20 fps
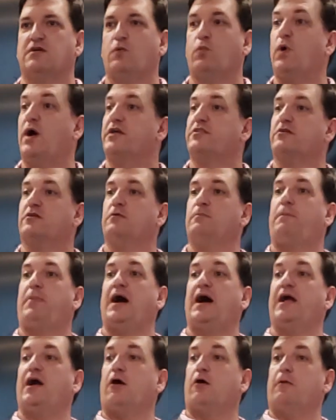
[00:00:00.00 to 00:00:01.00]
whether
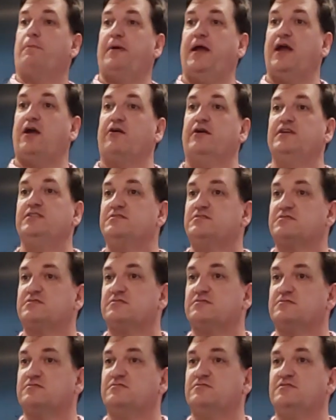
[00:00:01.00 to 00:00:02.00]
by our parents
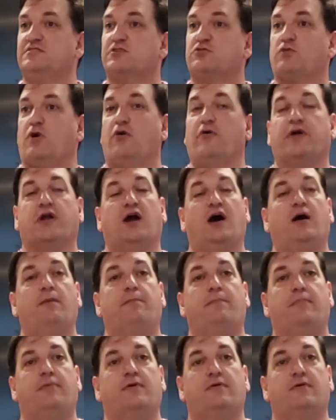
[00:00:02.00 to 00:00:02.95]
growing up,